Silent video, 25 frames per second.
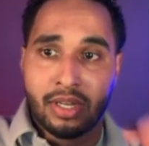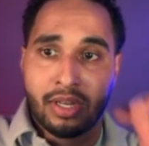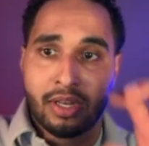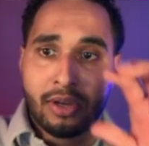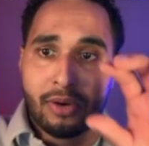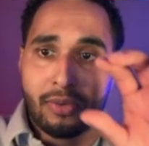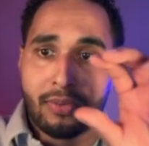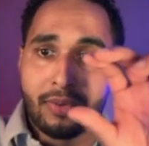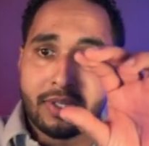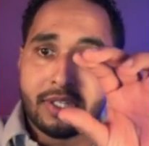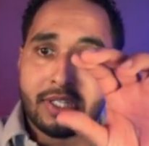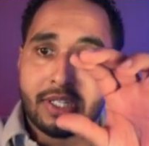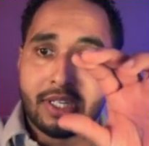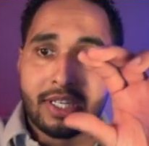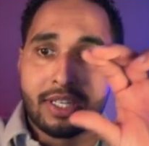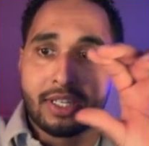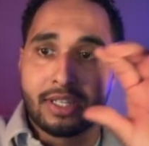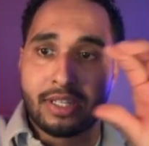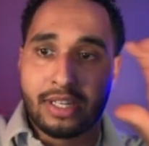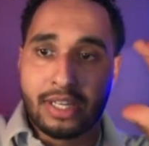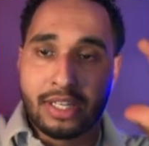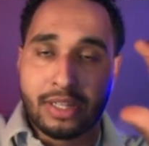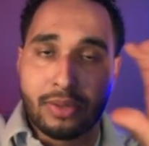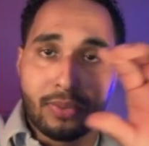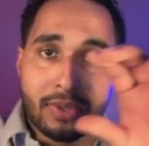which
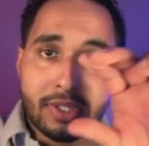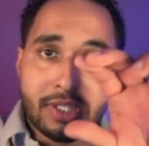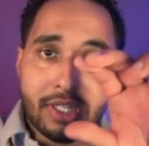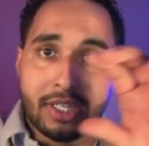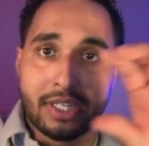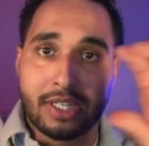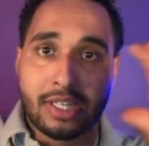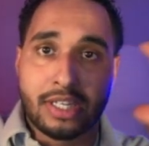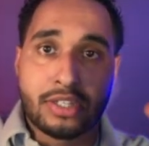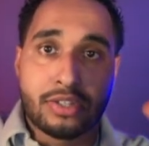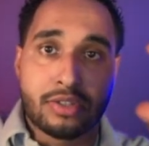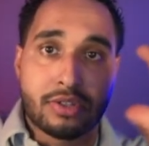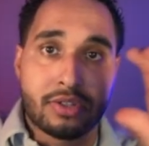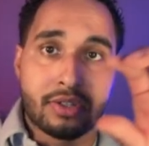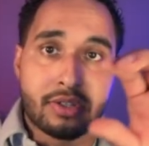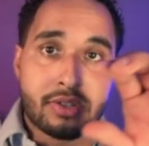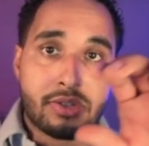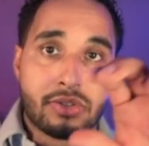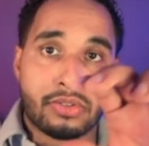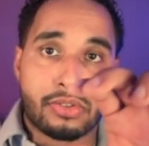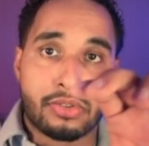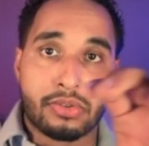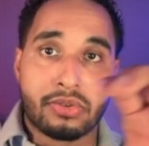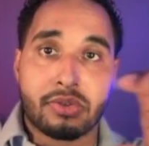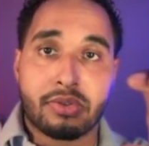it needs
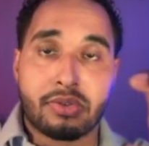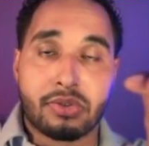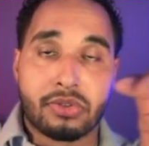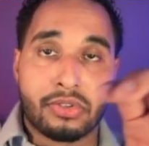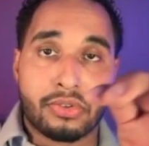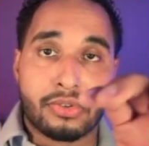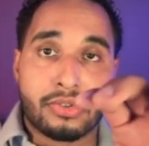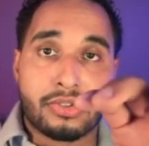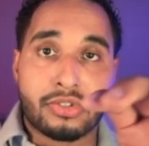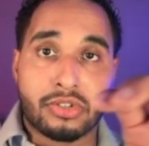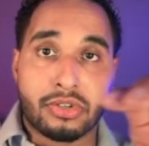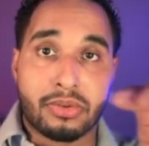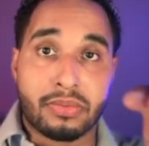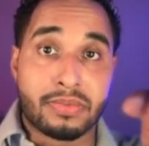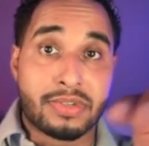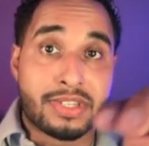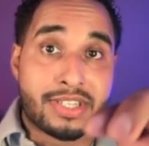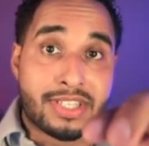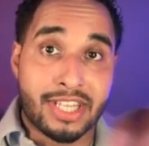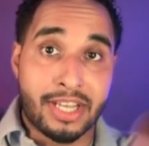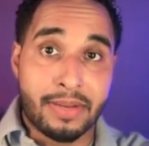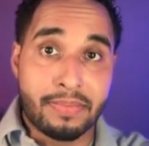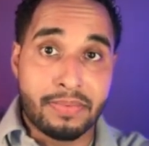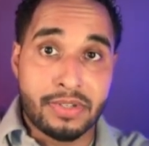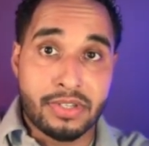to do some
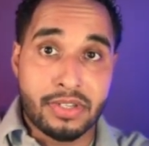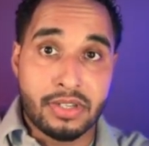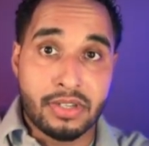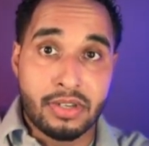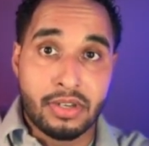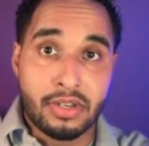steps.